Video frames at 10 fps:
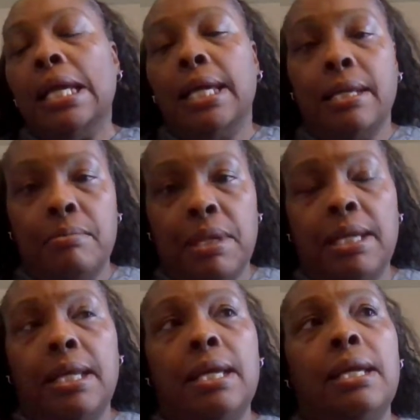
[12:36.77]
In a
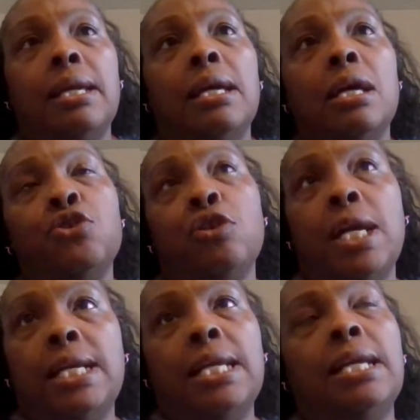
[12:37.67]
meeting,
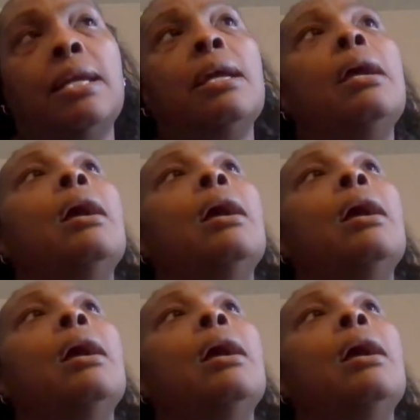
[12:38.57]
training.